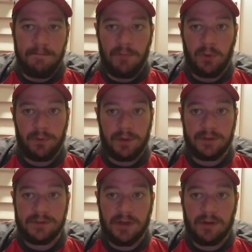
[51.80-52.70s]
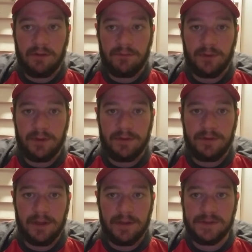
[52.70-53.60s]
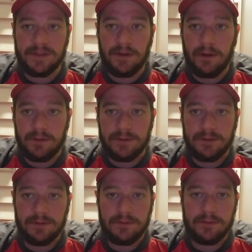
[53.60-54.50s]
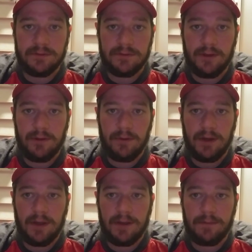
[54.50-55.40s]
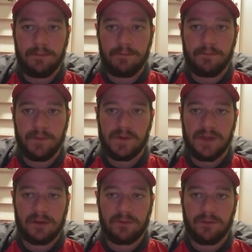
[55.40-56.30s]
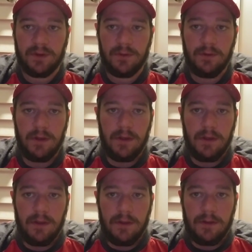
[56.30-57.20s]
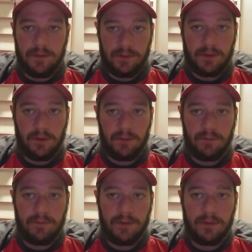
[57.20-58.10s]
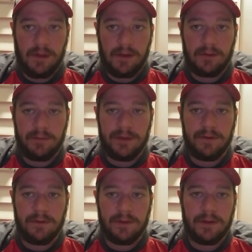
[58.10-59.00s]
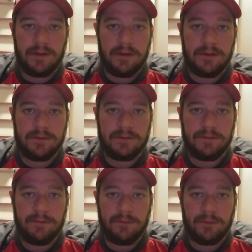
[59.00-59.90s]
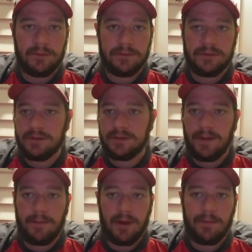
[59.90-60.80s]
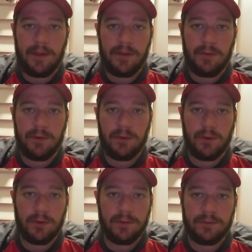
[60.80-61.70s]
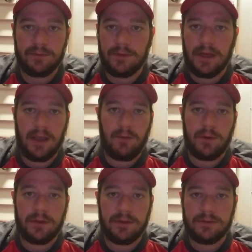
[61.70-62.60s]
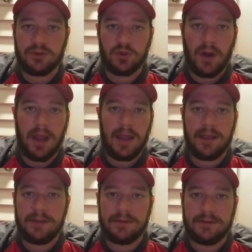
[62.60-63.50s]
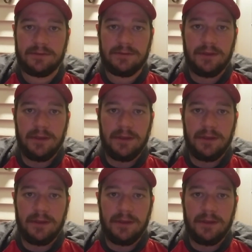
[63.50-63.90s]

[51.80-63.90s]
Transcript: But we're going to start off with cigars. So this next review, the current review that I'm going to be doing, is for just something out of my humidor that I want to try and